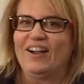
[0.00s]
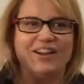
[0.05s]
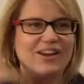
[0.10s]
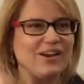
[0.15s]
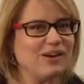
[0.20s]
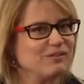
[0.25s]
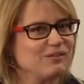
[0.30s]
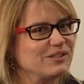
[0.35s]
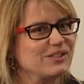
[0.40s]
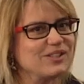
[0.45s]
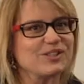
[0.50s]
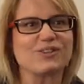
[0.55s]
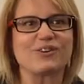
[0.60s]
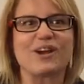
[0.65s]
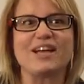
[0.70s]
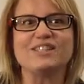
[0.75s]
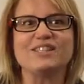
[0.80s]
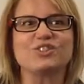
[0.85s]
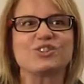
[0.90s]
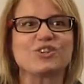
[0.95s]
it was a
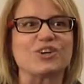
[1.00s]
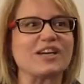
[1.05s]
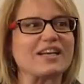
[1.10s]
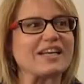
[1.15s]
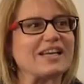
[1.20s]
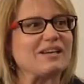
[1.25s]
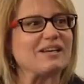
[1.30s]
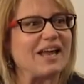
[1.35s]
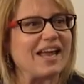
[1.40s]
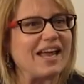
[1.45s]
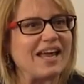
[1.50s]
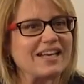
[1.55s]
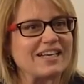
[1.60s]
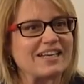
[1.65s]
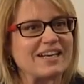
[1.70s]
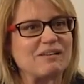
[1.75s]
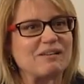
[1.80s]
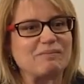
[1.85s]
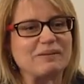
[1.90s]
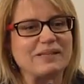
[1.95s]
great journey,
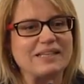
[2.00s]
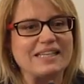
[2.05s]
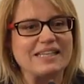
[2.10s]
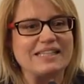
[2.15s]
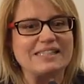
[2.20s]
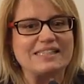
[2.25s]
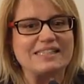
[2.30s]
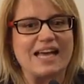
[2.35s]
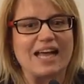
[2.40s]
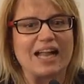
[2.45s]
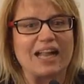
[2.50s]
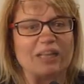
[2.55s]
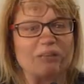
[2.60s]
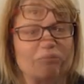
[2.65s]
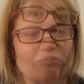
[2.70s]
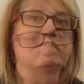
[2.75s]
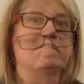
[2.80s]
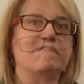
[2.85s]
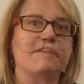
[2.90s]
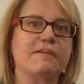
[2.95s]
ended up in
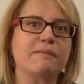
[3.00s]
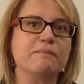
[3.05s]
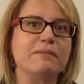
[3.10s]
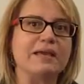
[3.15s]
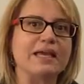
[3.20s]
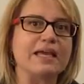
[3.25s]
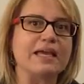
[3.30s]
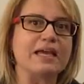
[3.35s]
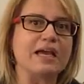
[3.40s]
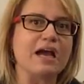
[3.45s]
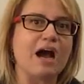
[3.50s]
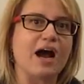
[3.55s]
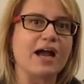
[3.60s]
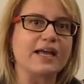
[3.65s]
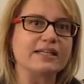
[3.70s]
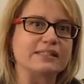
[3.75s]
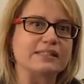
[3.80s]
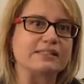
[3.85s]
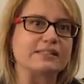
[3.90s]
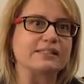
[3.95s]
Intel. For me,
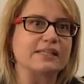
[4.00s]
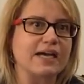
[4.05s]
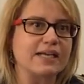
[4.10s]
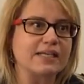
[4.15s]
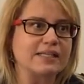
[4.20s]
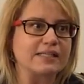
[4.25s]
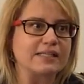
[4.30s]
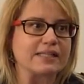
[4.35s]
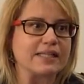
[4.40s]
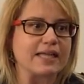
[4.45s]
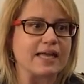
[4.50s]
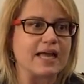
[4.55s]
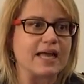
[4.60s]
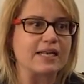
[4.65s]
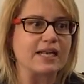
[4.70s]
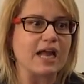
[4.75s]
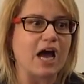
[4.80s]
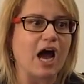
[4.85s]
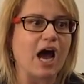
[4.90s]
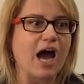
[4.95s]
I decided
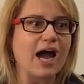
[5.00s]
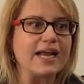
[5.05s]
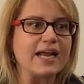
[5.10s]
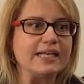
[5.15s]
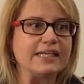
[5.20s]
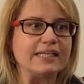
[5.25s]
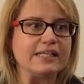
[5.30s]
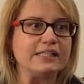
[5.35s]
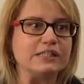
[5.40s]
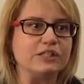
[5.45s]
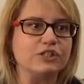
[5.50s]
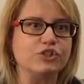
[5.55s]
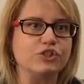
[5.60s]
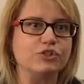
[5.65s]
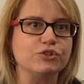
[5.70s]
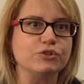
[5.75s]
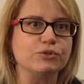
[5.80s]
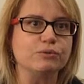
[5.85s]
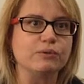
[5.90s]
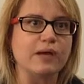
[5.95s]
that I need
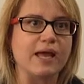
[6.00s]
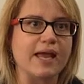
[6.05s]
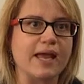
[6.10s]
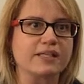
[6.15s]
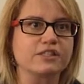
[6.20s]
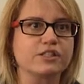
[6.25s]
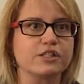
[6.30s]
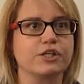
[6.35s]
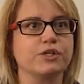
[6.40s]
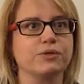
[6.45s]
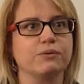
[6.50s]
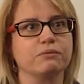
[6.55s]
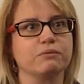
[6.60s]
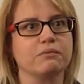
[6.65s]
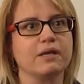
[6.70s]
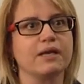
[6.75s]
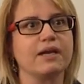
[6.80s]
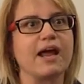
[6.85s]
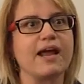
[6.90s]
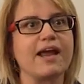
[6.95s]
to
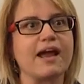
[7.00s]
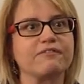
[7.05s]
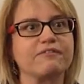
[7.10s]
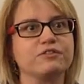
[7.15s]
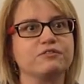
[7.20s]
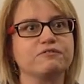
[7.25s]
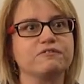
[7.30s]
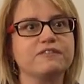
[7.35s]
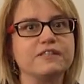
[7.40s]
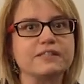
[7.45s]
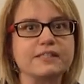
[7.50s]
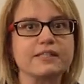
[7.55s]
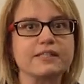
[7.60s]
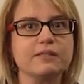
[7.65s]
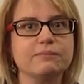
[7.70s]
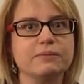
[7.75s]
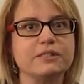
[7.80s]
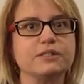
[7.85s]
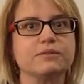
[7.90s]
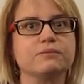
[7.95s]
execute, and I have to
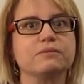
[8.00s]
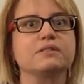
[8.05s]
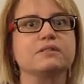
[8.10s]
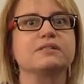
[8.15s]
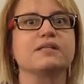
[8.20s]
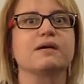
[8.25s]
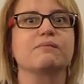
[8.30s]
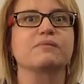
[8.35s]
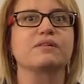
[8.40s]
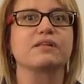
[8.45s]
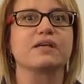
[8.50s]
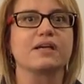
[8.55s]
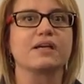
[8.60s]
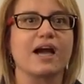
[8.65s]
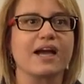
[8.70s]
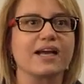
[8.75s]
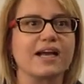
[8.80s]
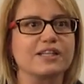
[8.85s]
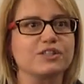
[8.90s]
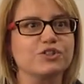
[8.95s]
physically be doing something.
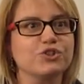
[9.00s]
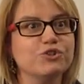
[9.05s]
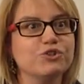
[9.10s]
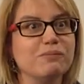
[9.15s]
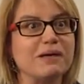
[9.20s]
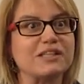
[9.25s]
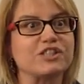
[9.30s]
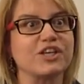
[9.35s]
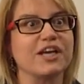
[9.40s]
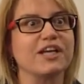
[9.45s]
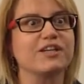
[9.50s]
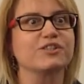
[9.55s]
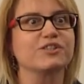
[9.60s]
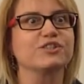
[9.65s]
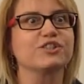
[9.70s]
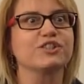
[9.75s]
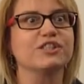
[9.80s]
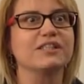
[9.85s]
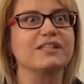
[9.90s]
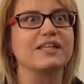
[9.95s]
I got too much
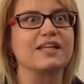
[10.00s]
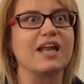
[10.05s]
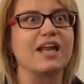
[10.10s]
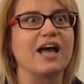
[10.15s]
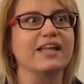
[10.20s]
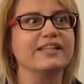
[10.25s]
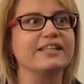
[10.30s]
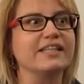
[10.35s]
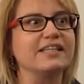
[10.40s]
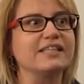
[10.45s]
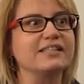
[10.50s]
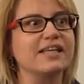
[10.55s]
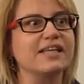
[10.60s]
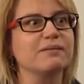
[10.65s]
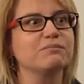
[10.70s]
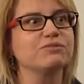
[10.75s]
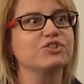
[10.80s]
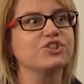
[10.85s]
energy that unless I'm